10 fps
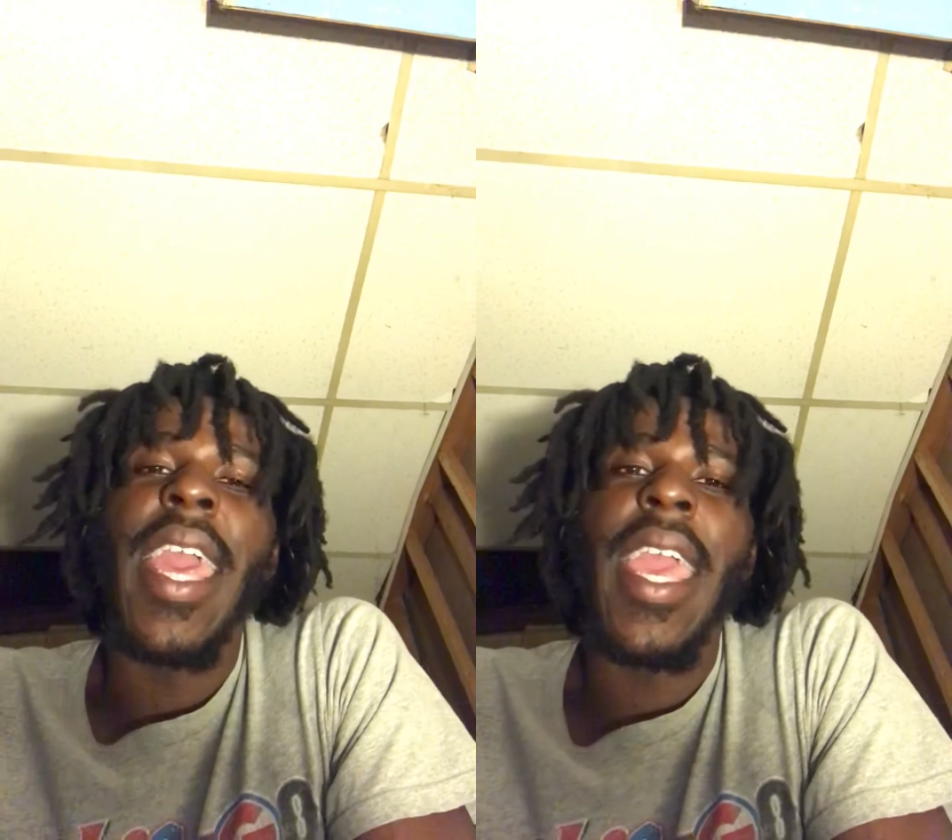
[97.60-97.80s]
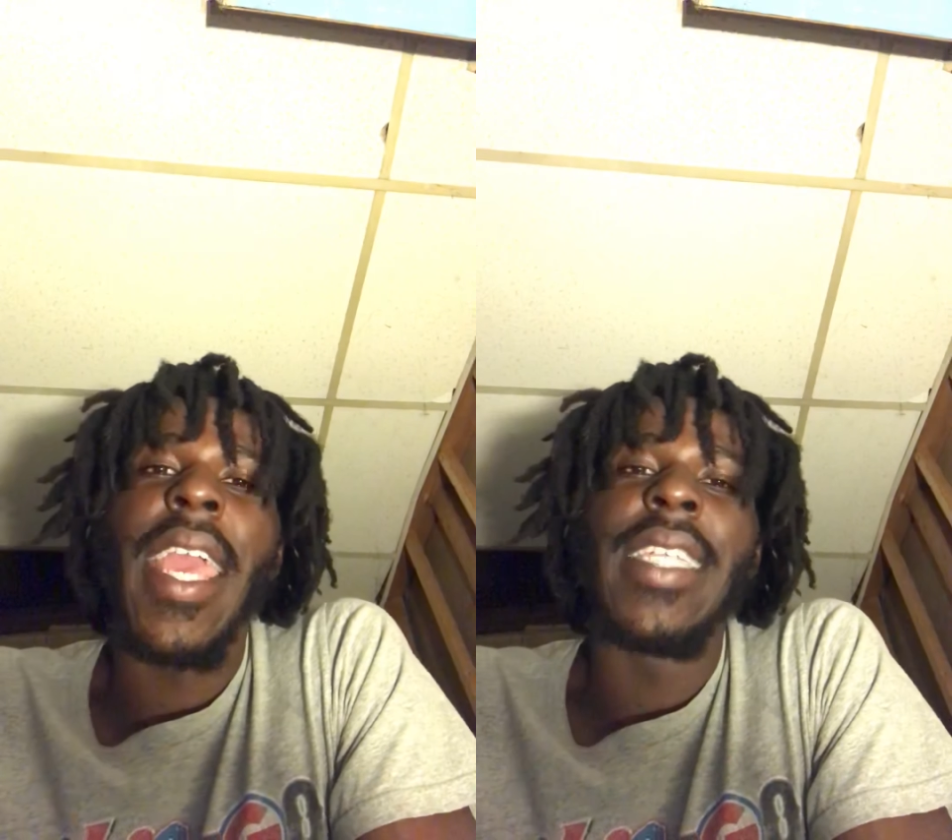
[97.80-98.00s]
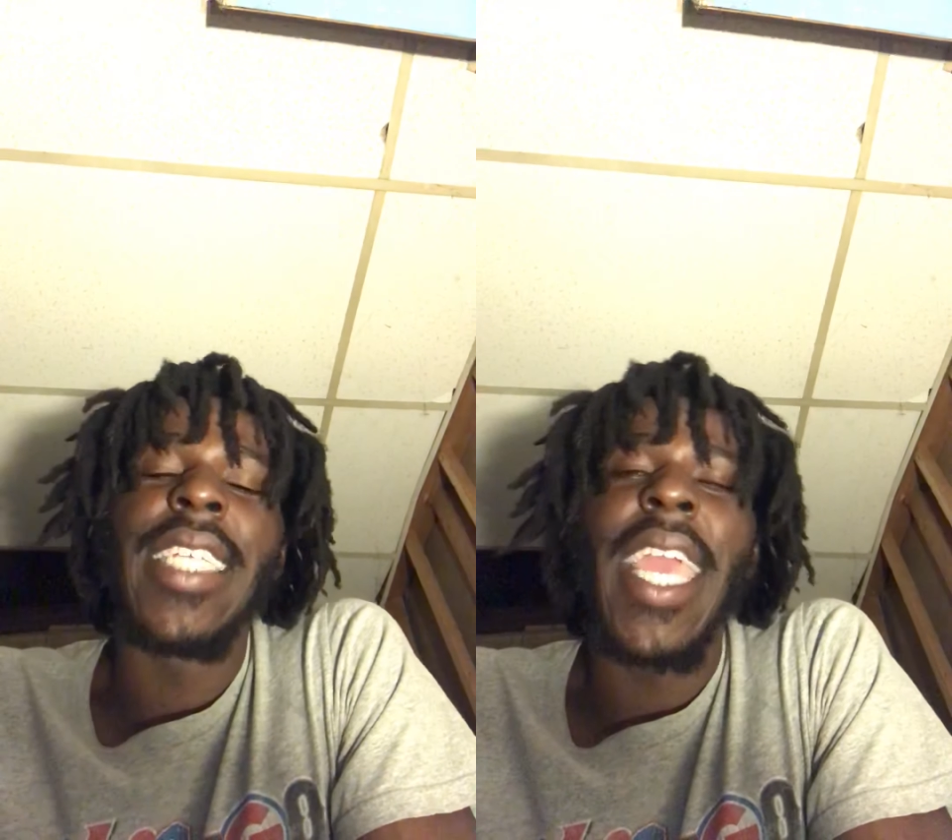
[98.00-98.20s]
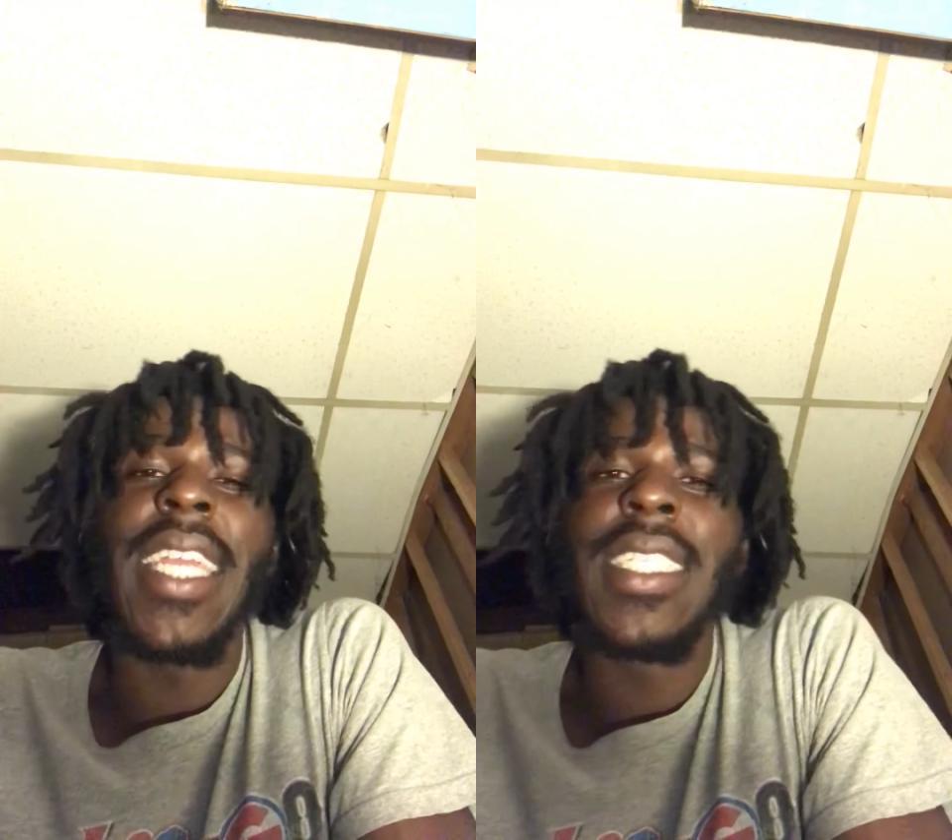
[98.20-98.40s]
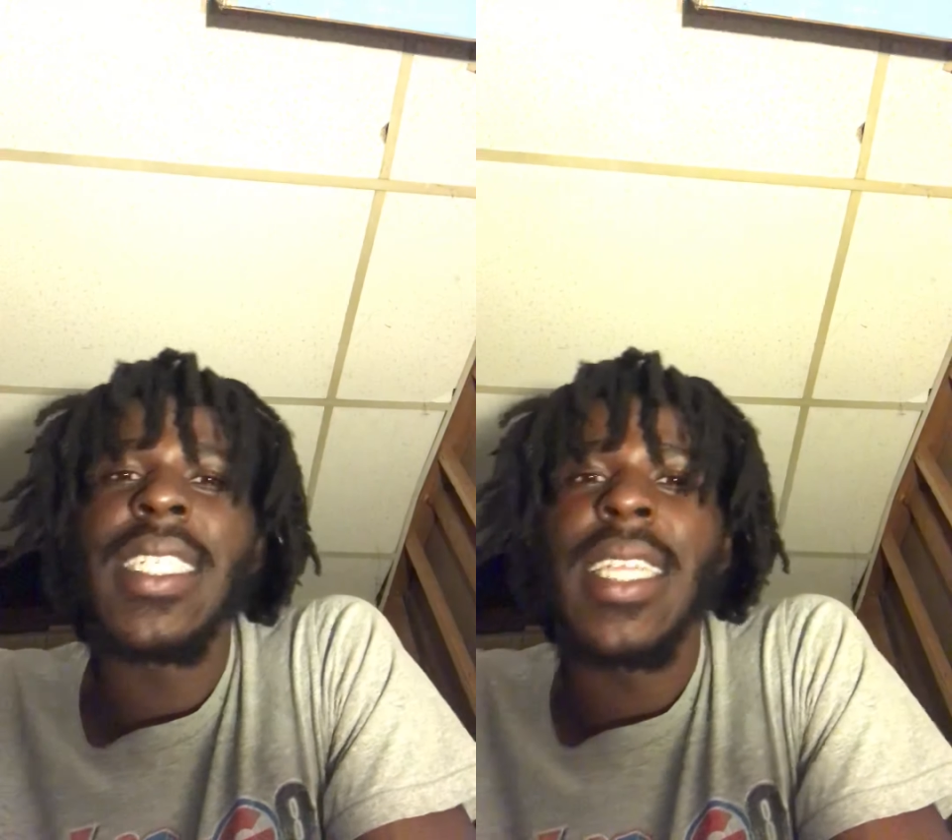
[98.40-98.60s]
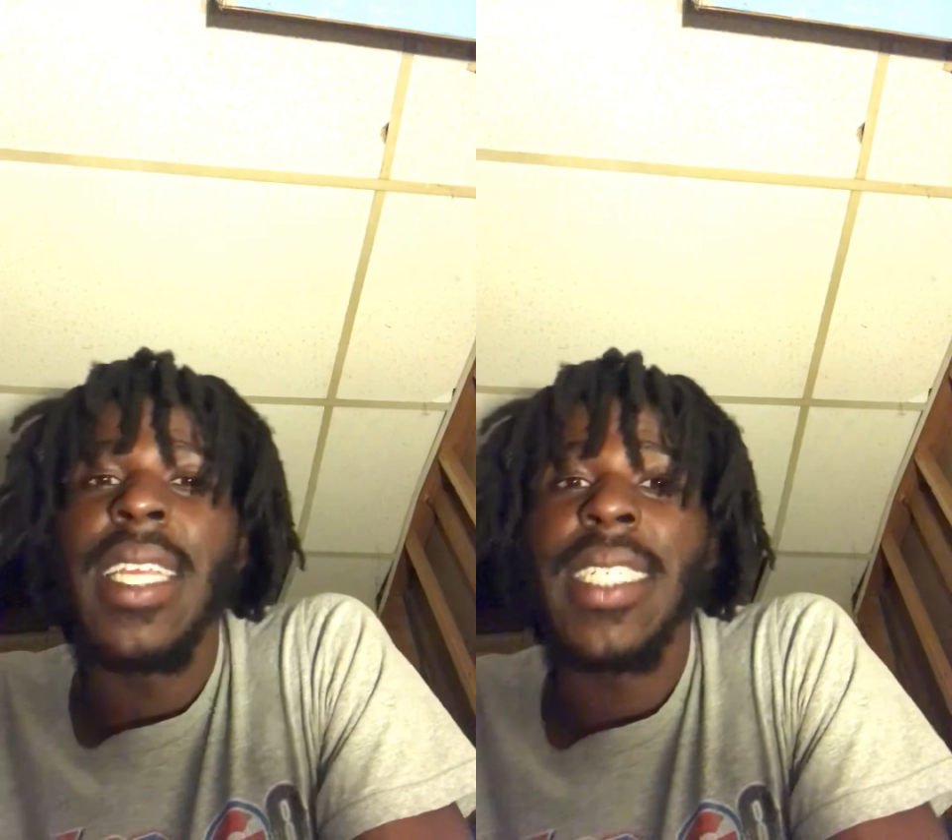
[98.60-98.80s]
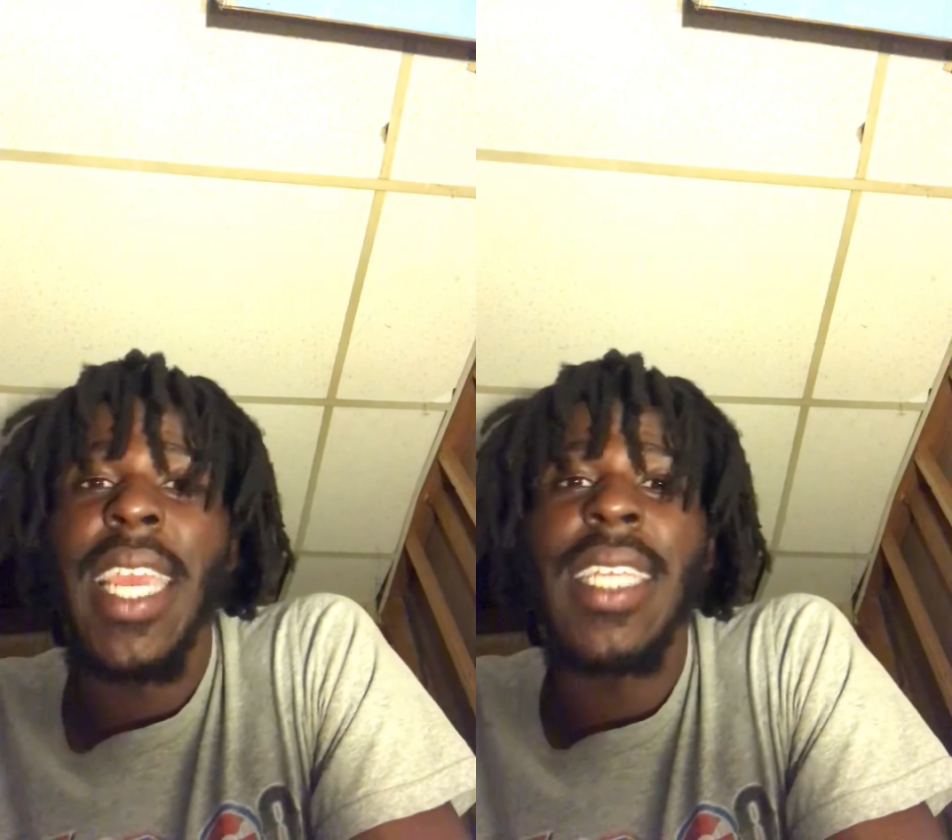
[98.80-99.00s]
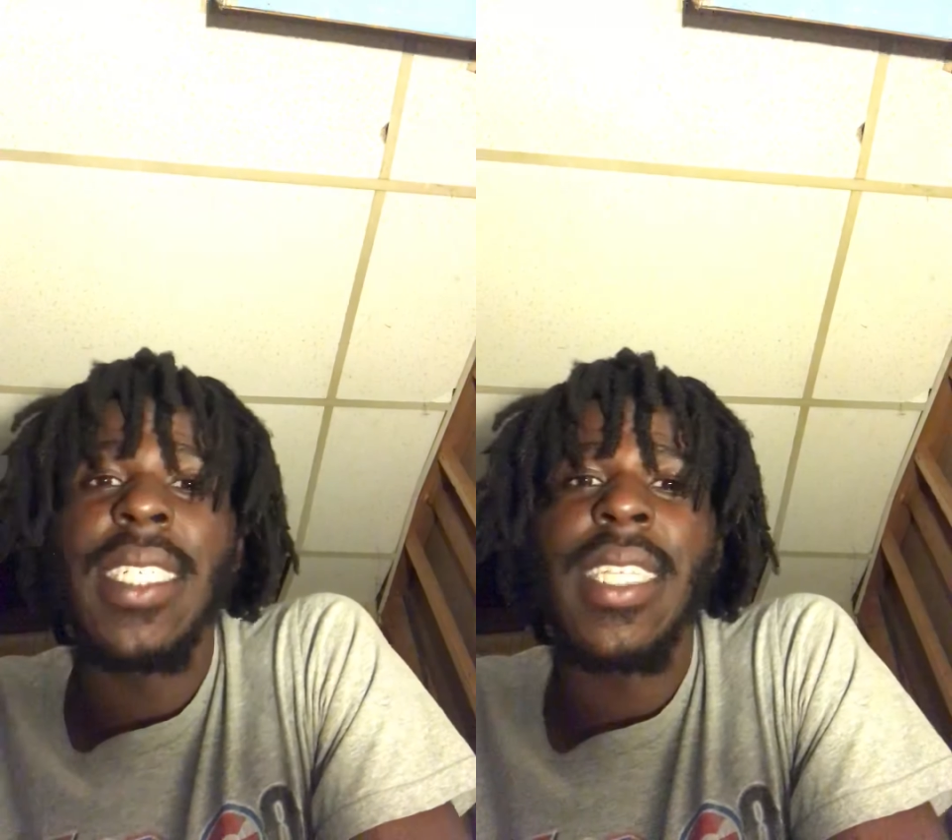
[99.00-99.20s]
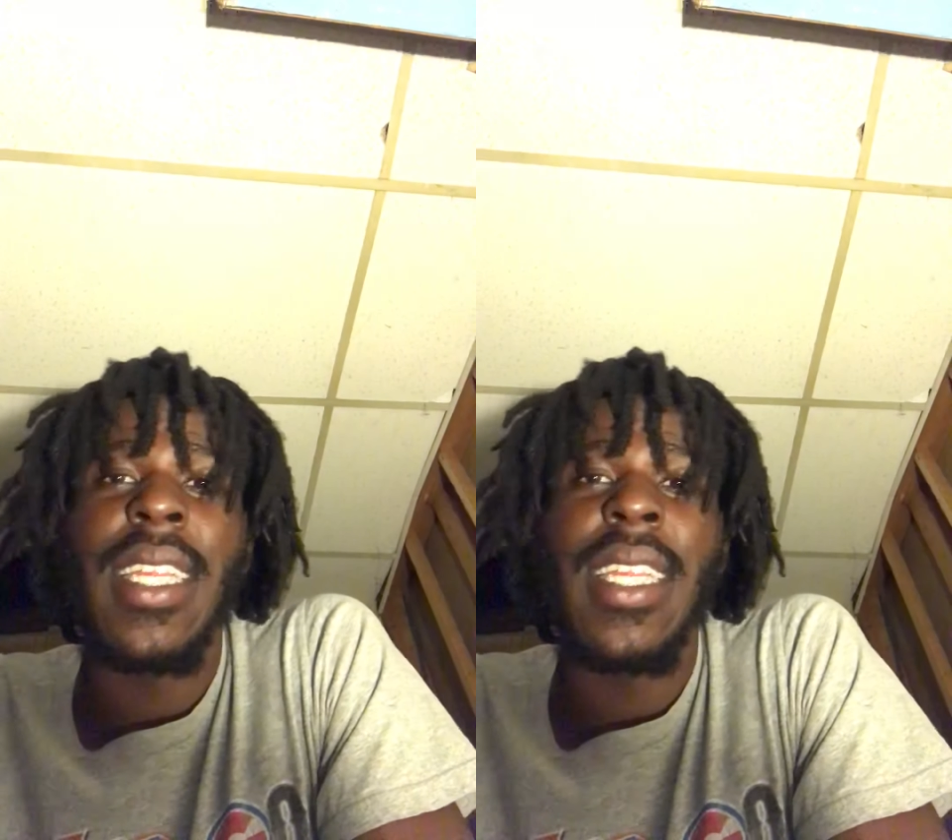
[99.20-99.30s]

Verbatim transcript: and changes changes